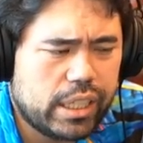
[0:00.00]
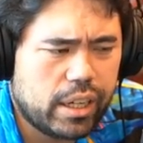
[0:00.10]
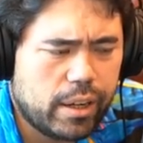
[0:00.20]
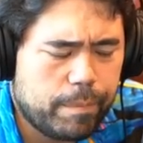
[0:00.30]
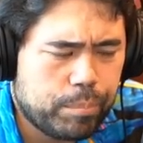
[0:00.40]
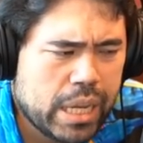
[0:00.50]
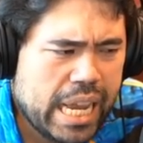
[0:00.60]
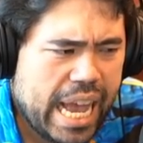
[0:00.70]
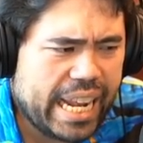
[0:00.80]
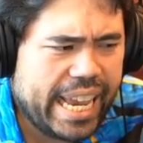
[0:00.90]
Um,
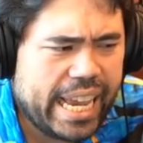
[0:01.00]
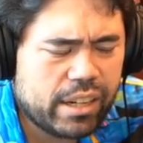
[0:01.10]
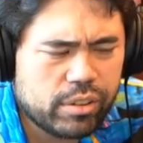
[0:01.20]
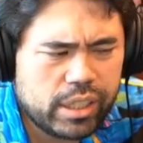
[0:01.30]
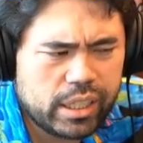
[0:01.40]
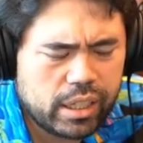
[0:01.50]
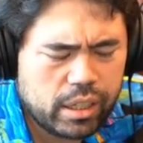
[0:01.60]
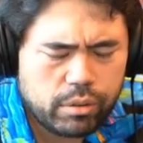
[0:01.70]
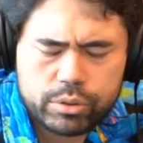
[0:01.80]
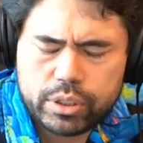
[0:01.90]
at handling.
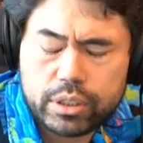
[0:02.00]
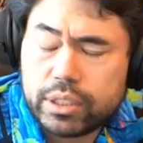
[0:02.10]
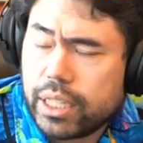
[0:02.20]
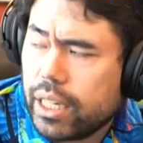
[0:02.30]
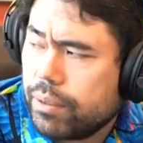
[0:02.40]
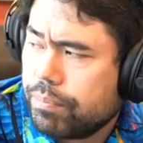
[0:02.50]
Uh, what was I going to say?